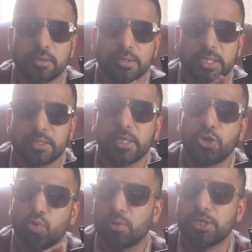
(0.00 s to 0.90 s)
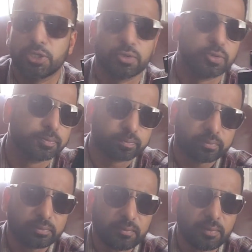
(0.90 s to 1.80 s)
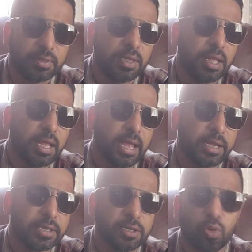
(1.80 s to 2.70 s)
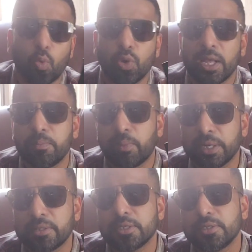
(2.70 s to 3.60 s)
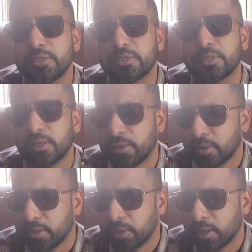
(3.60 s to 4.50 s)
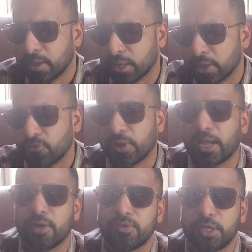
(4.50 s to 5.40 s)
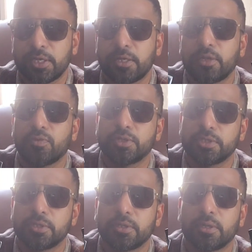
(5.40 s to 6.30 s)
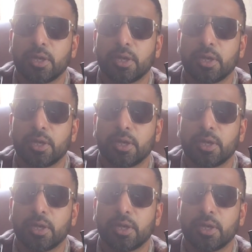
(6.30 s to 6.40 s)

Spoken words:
scent that you would reach out to. And would I buy this if I have the EDT version?